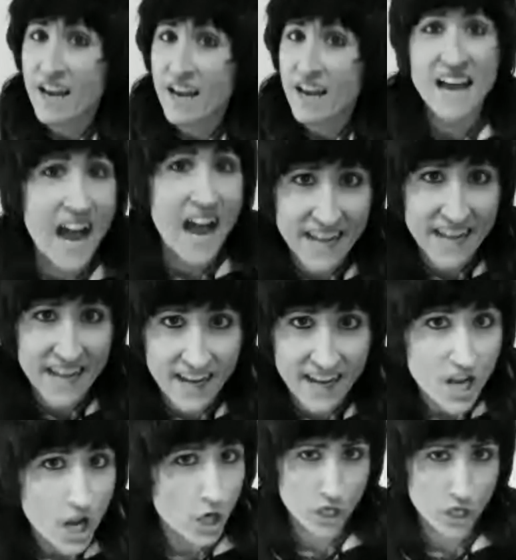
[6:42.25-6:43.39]

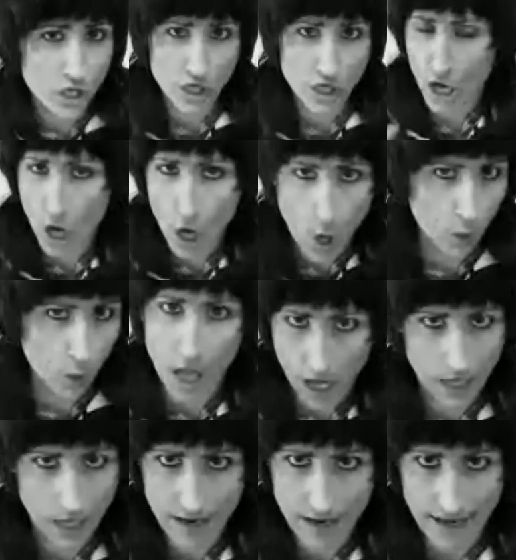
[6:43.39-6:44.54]
Night-night, no
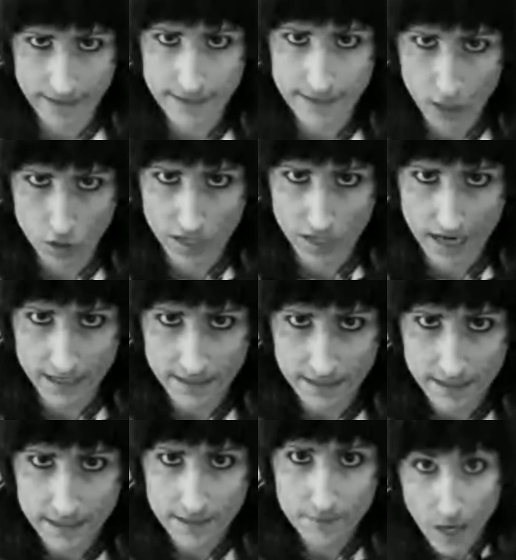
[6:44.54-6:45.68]
lullaby. Okay?